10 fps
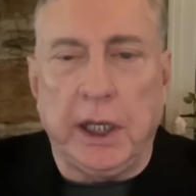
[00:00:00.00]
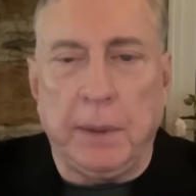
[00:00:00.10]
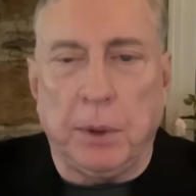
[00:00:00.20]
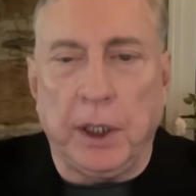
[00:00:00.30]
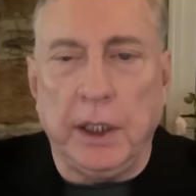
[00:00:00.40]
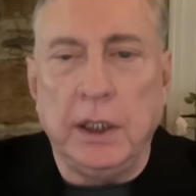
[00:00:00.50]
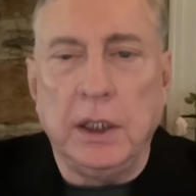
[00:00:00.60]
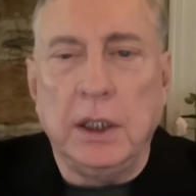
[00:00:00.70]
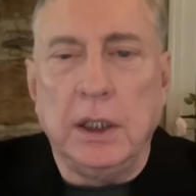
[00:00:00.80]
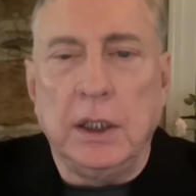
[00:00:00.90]
to kill anybody.
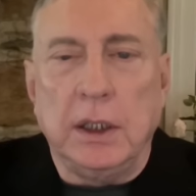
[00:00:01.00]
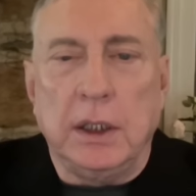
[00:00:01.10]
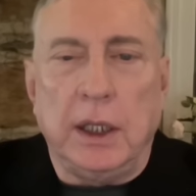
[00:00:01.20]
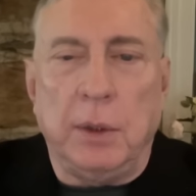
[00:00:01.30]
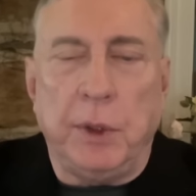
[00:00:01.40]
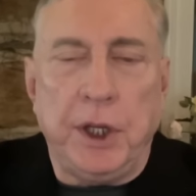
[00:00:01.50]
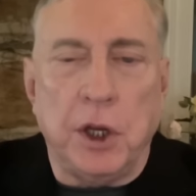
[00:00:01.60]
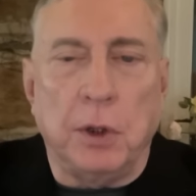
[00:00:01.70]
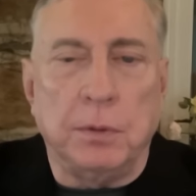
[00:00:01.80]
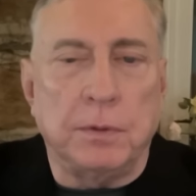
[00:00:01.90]
And we
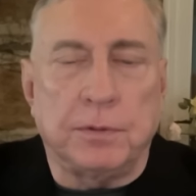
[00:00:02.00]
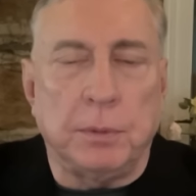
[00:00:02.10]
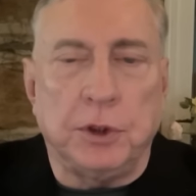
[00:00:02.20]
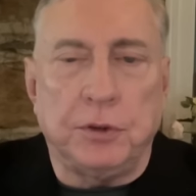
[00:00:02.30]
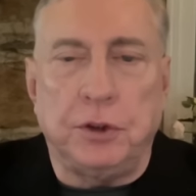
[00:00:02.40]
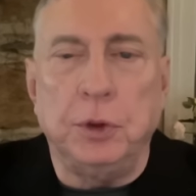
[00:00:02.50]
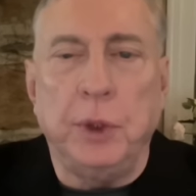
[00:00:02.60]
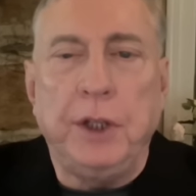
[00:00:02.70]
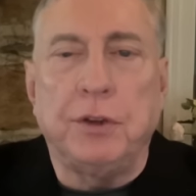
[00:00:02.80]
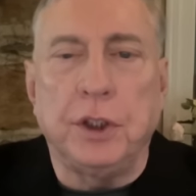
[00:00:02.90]
know from just 2
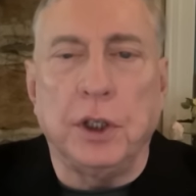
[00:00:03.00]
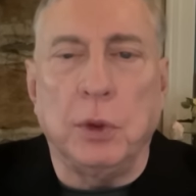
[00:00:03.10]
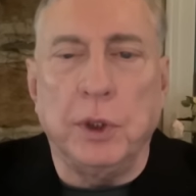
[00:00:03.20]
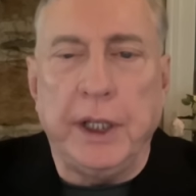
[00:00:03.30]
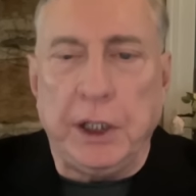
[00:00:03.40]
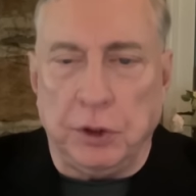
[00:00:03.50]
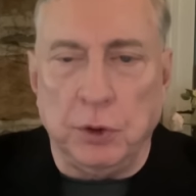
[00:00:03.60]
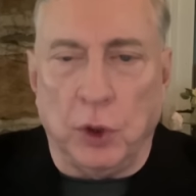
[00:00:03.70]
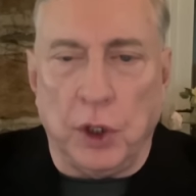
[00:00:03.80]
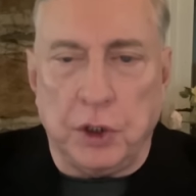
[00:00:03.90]
weeks ago, when they
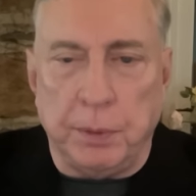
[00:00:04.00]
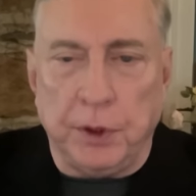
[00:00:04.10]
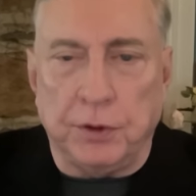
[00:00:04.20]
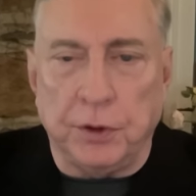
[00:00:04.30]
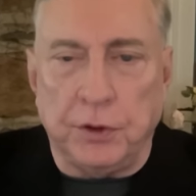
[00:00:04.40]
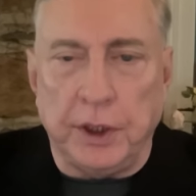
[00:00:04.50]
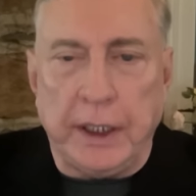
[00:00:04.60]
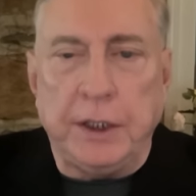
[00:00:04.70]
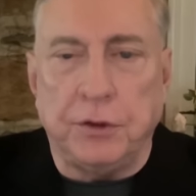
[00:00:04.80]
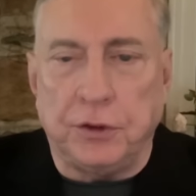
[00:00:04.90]
do launch missiles and
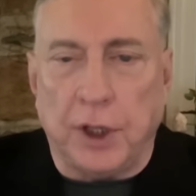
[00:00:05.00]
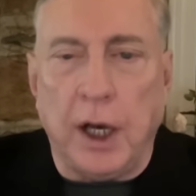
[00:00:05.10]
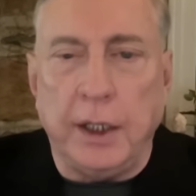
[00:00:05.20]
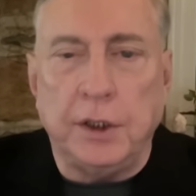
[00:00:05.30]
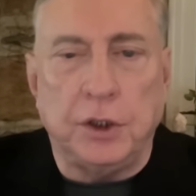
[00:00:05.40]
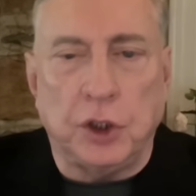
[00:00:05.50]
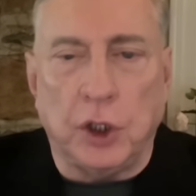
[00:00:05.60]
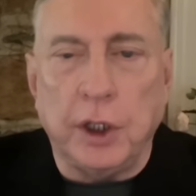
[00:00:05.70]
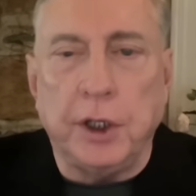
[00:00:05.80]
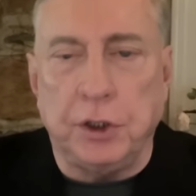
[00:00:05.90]
they decide to
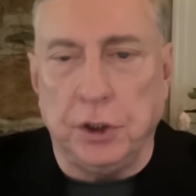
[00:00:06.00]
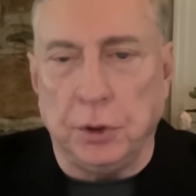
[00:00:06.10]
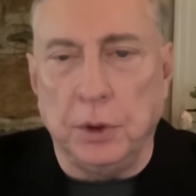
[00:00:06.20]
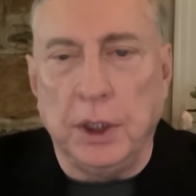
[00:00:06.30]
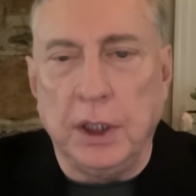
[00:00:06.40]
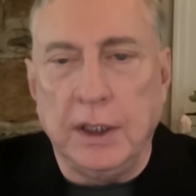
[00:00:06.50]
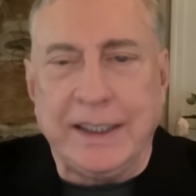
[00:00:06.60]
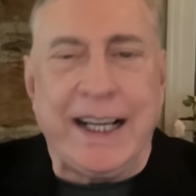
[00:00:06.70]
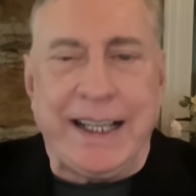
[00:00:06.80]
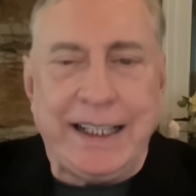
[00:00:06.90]
target you,
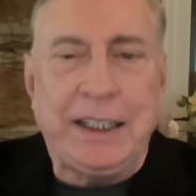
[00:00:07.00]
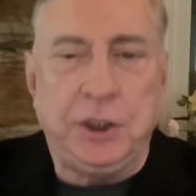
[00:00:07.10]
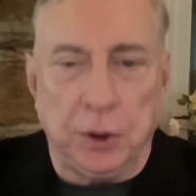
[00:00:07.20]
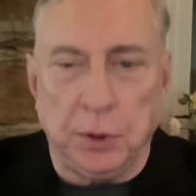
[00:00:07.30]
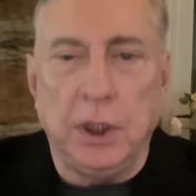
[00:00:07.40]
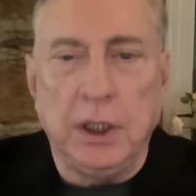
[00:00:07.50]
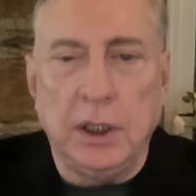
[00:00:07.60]
they hit you.